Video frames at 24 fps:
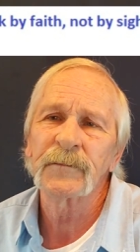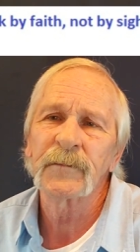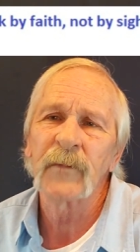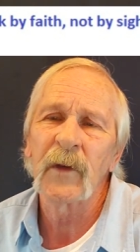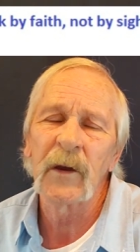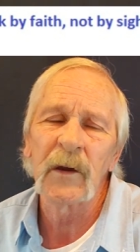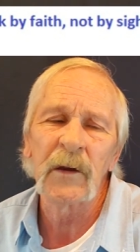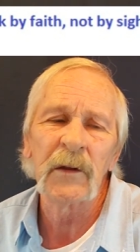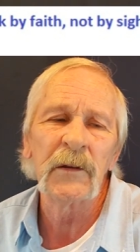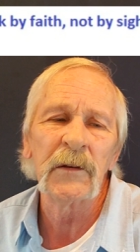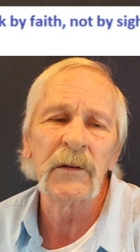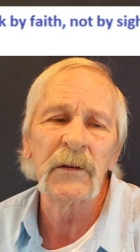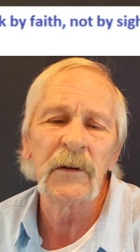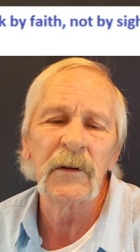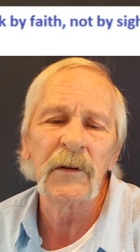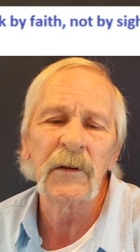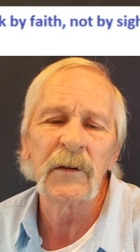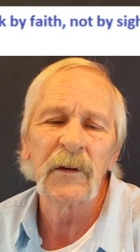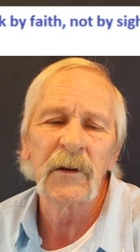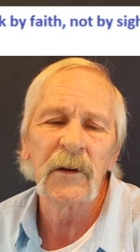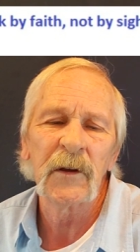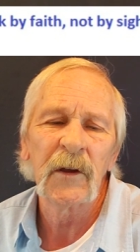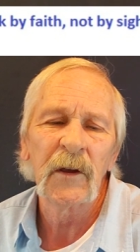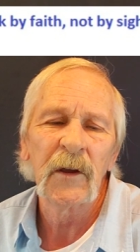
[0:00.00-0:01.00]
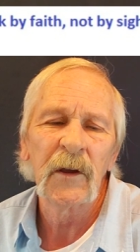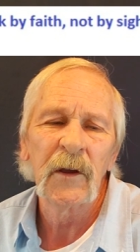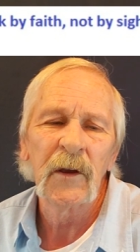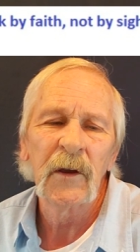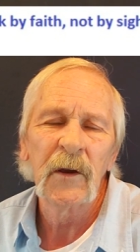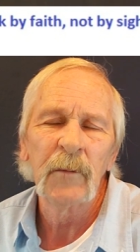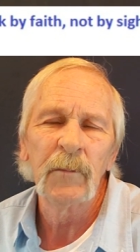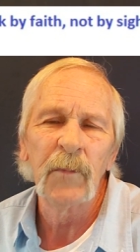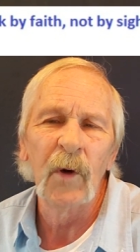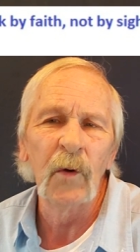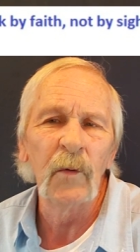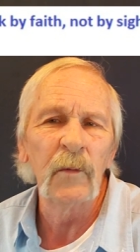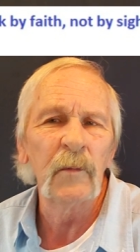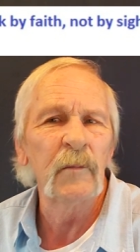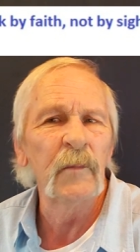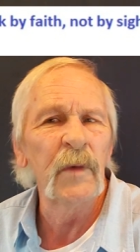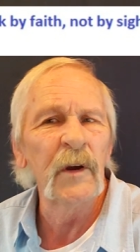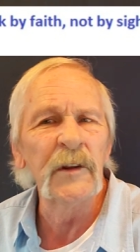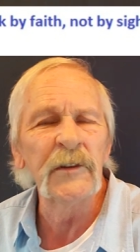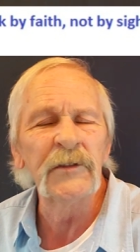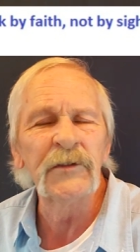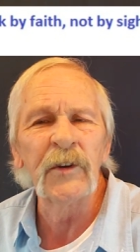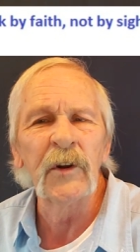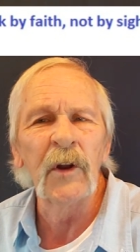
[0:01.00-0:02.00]

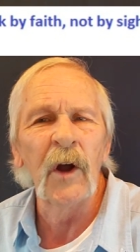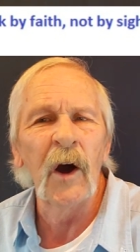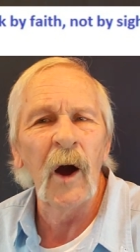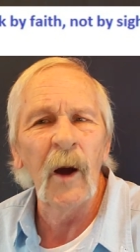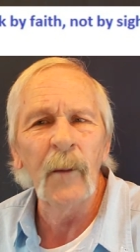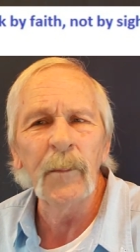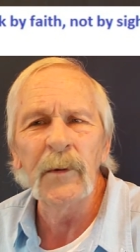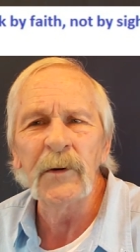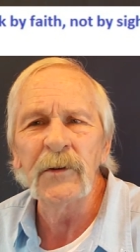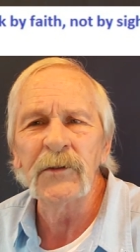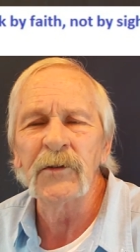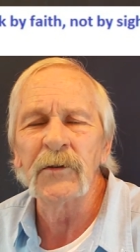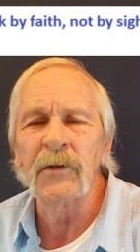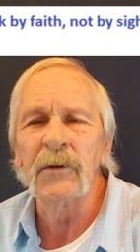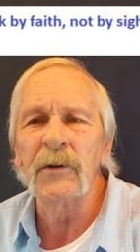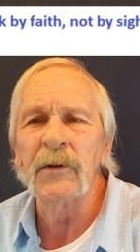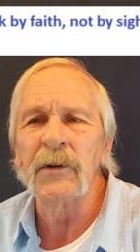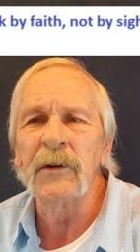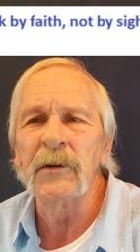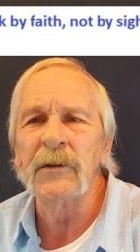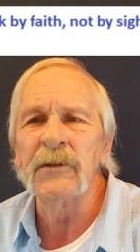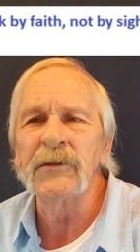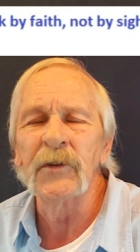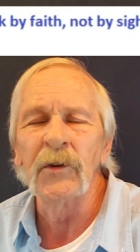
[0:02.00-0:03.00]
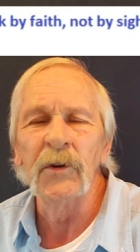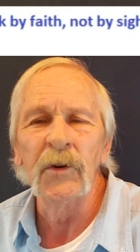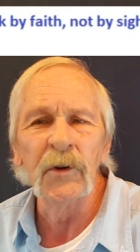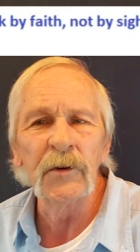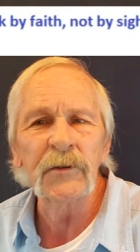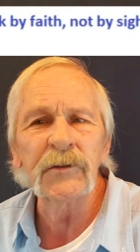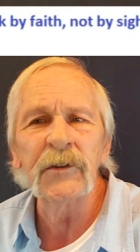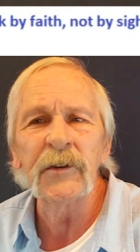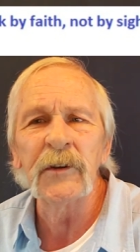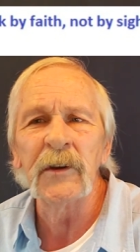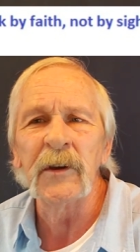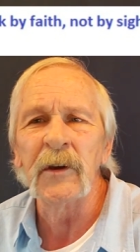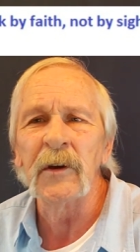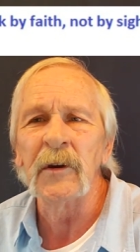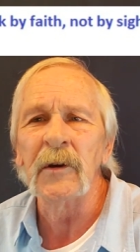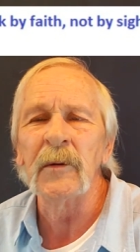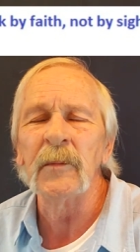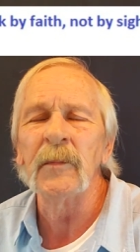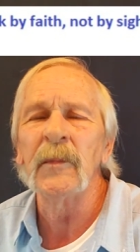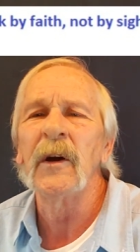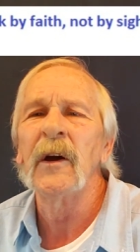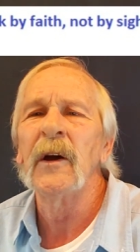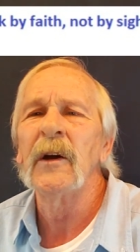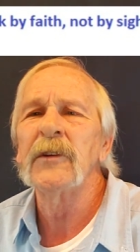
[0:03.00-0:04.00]
but it's an opportunity to look to
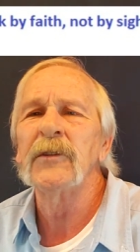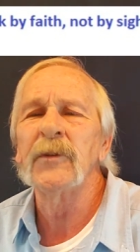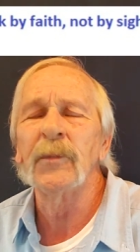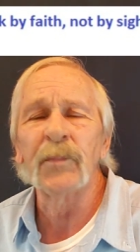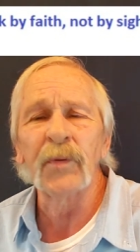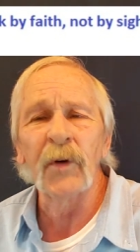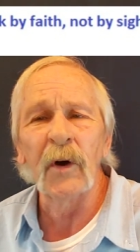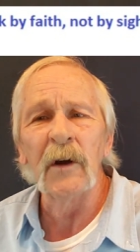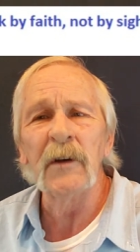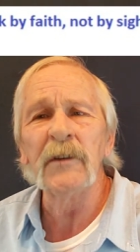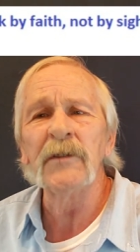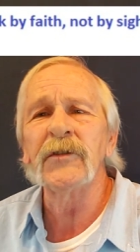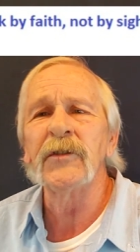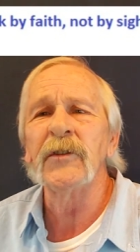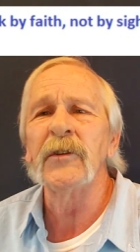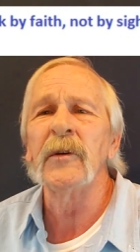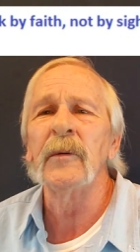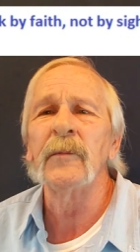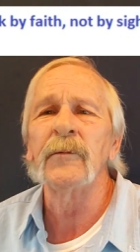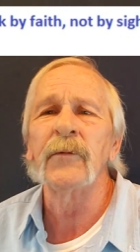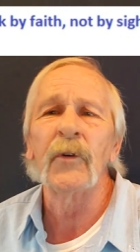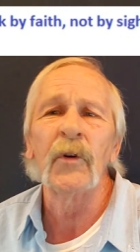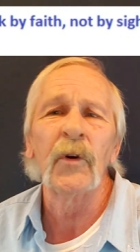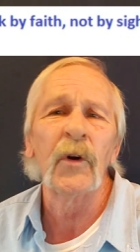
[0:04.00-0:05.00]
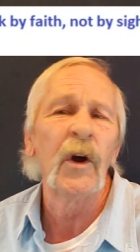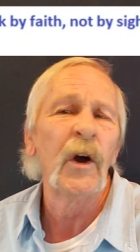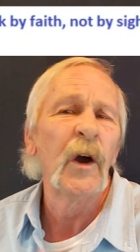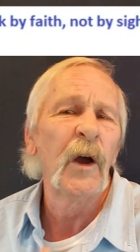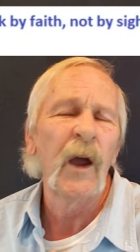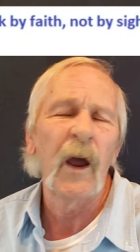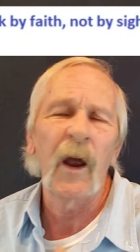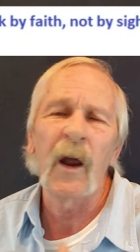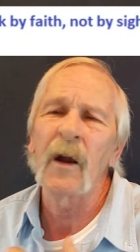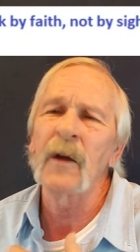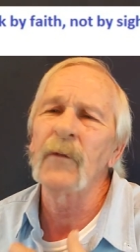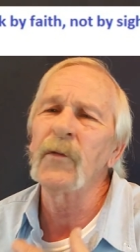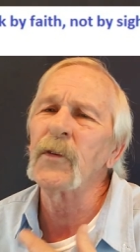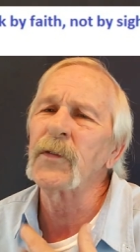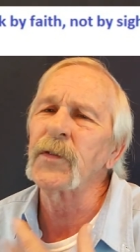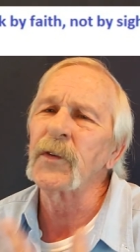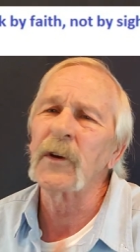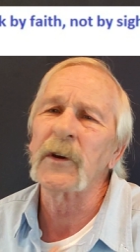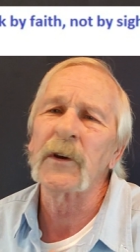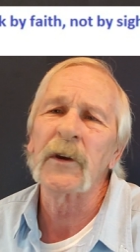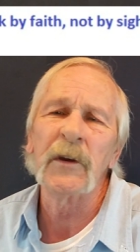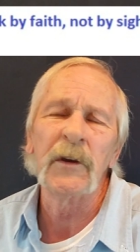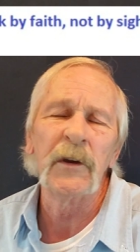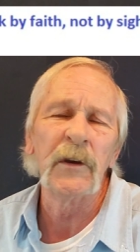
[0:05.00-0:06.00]
Him, to praise Him for
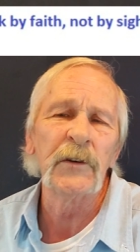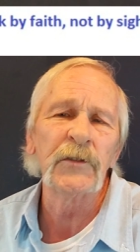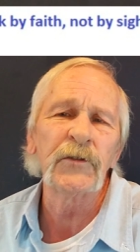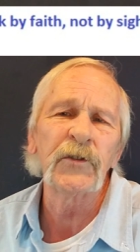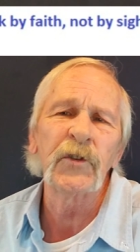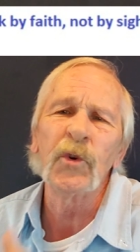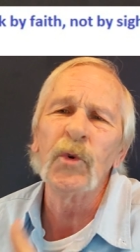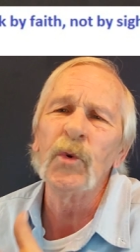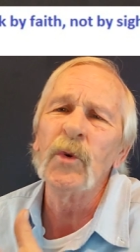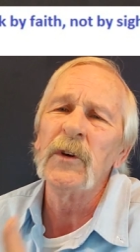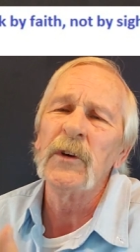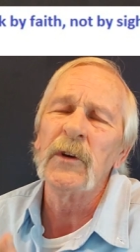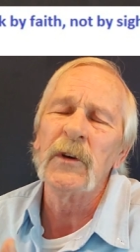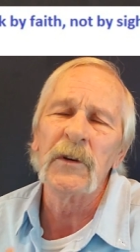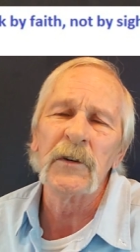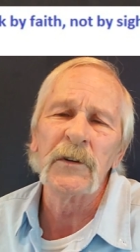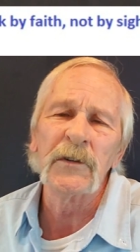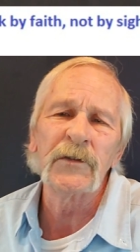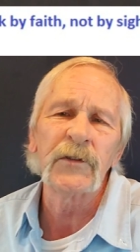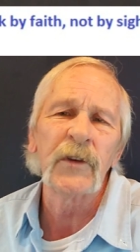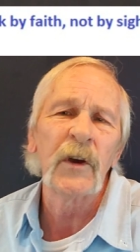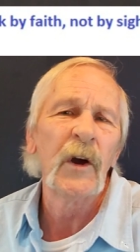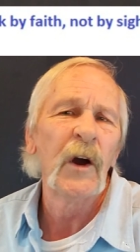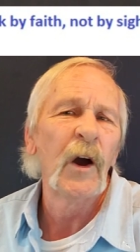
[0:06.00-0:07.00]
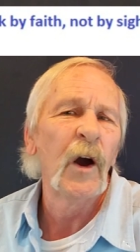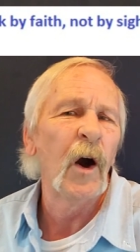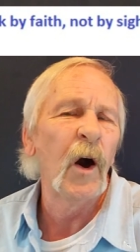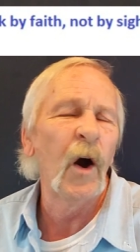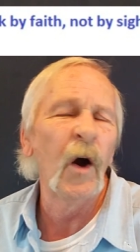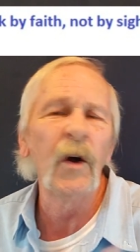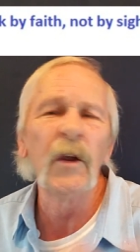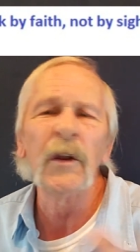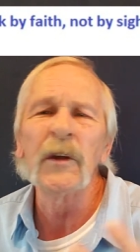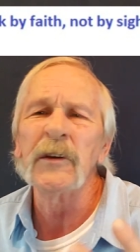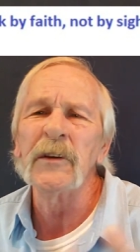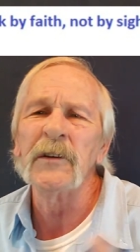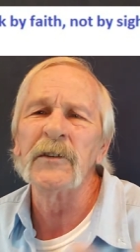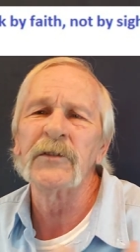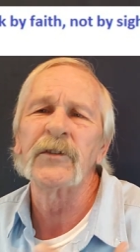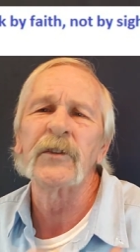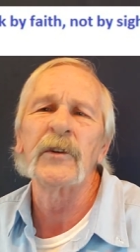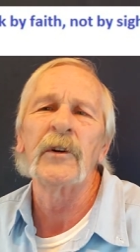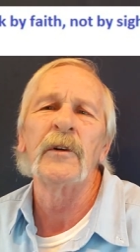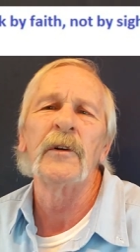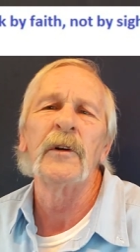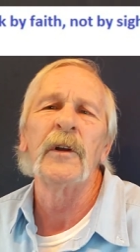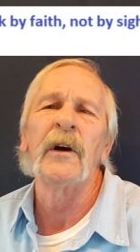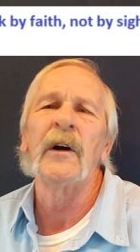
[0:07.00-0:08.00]
everything He is, who He is, all He is in
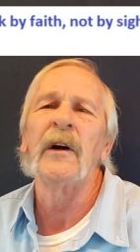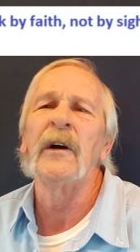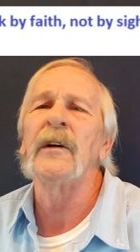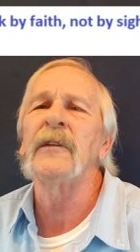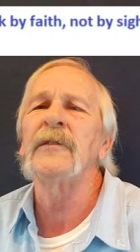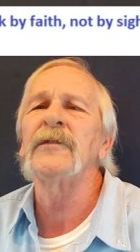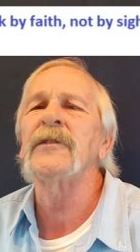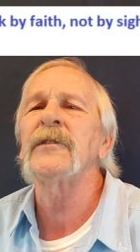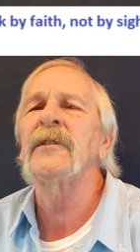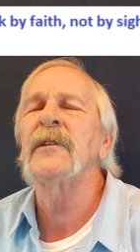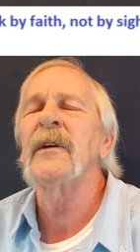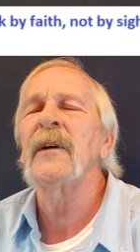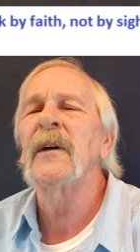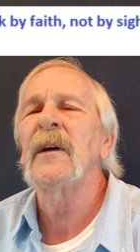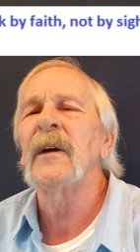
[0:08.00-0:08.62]
our lives.